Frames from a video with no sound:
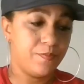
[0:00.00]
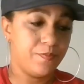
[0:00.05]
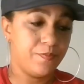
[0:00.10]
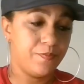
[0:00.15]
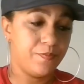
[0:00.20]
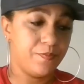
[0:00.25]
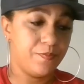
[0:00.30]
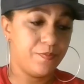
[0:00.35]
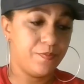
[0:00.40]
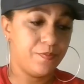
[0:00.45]

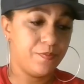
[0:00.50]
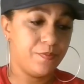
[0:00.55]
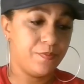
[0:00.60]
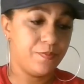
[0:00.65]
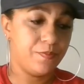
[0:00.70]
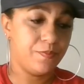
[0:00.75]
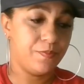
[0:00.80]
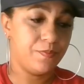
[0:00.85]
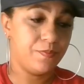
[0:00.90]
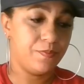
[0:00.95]

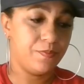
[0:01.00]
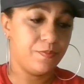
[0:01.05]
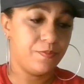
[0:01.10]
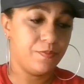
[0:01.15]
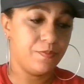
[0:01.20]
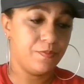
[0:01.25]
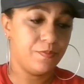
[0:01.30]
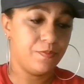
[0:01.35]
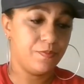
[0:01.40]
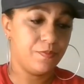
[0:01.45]

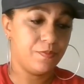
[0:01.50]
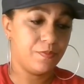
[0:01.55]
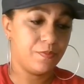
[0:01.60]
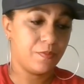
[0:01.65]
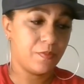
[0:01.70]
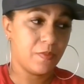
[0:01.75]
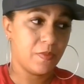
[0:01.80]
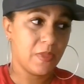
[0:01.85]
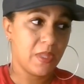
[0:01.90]
No one is speaking in this clip.